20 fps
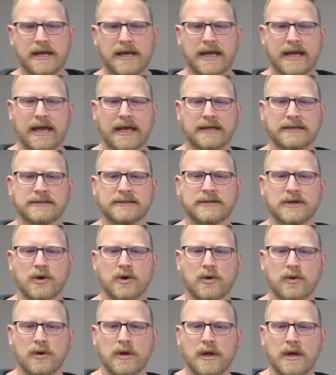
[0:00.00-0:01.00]
and
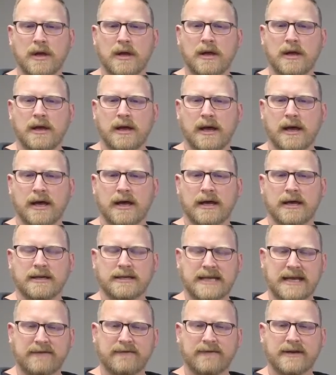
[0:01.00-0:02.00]
so
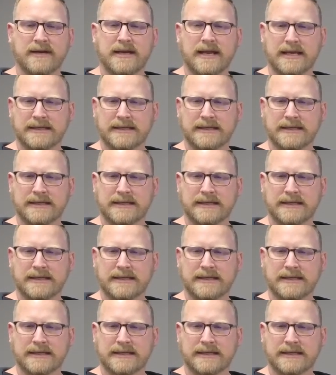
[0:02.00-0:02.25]
David,